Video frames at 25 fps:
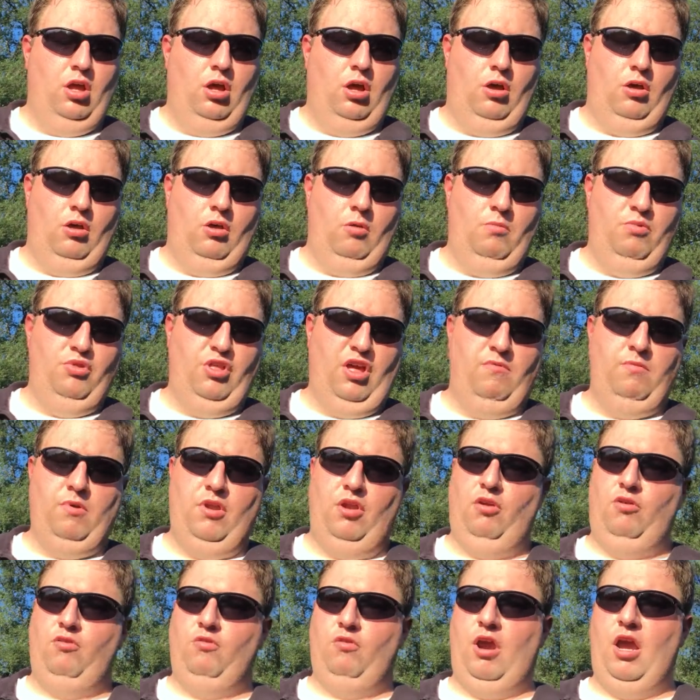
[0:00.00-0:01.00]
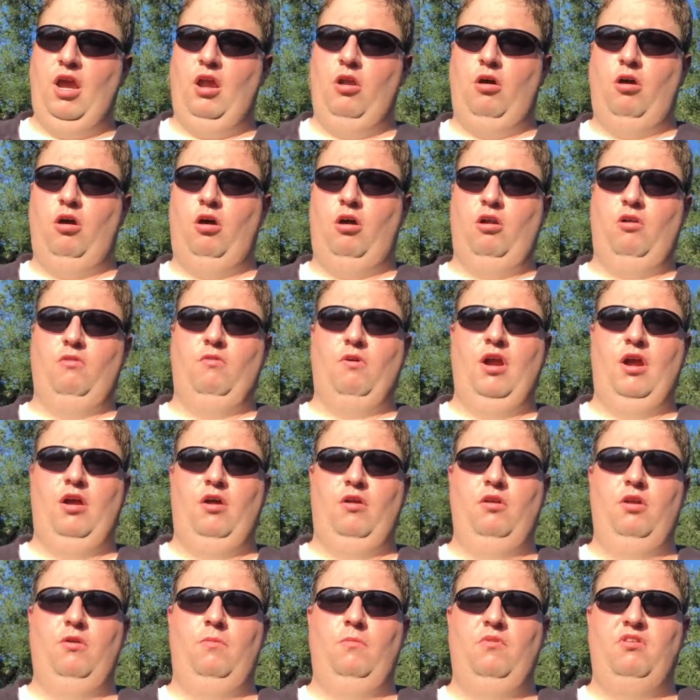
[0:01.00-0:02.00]
Um, they've been a great all
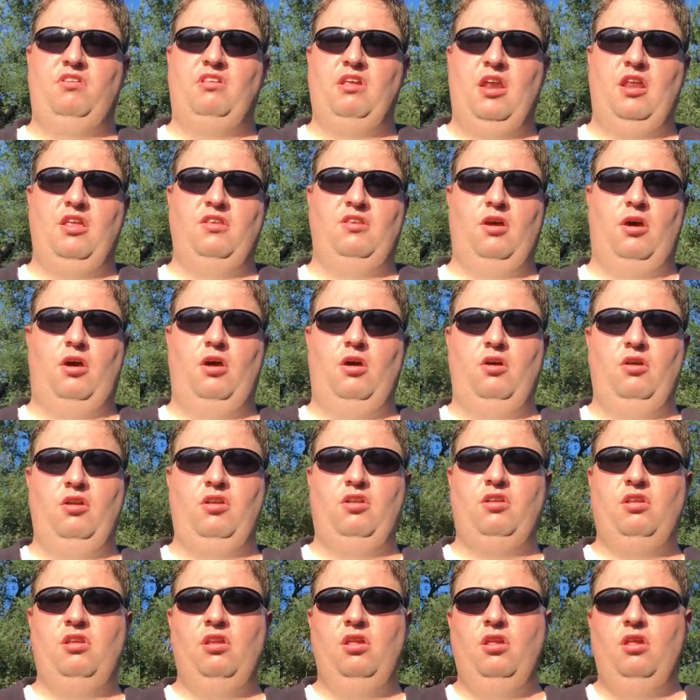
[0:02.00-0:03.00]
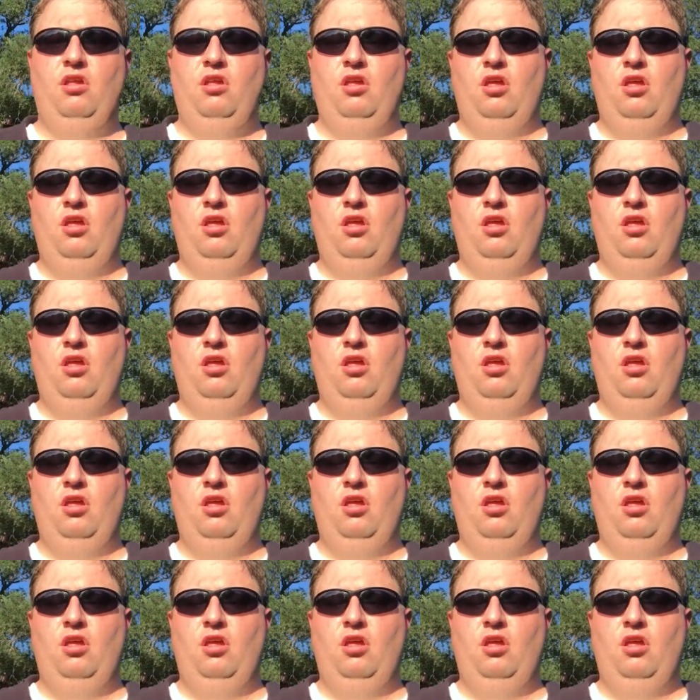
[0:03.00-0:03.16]
around set of tongs,